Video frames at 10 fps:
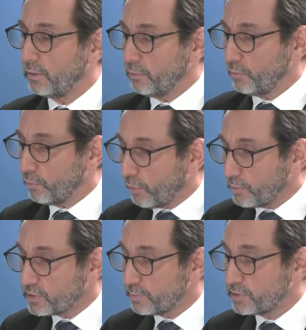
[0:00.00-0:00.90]
What
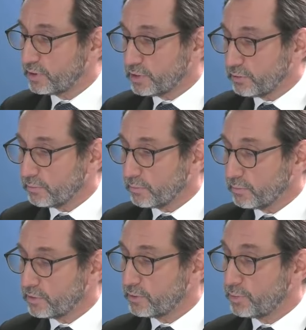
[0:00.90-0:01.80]
was the position?
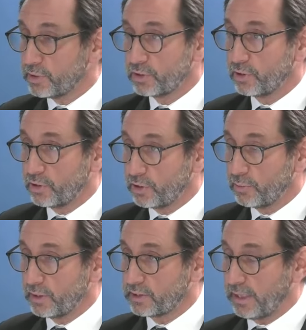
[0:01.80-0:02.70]
Was the position that you
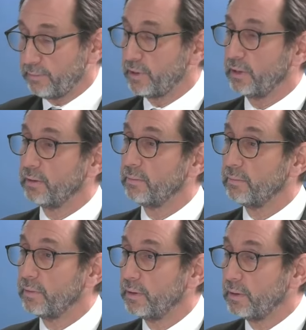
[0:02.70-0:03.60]
were accepting
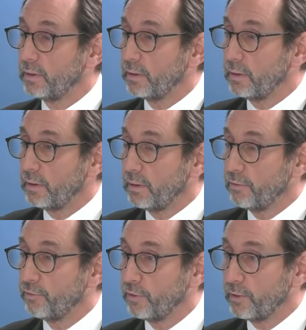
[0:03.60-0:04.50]
them
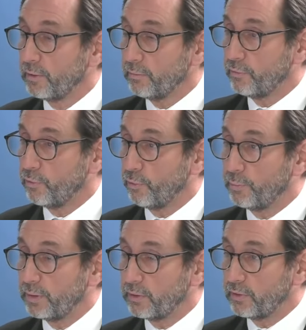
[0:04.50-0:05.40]
for
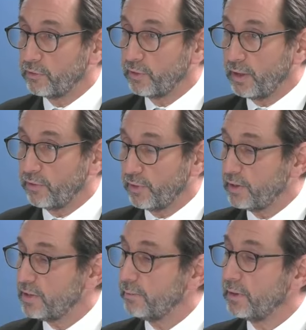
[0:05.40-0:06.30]
buildings under
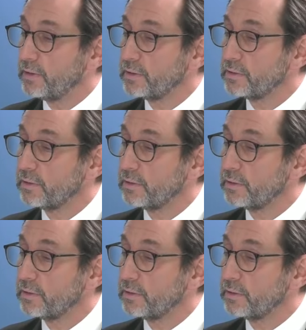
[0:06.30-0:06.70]
18 metres?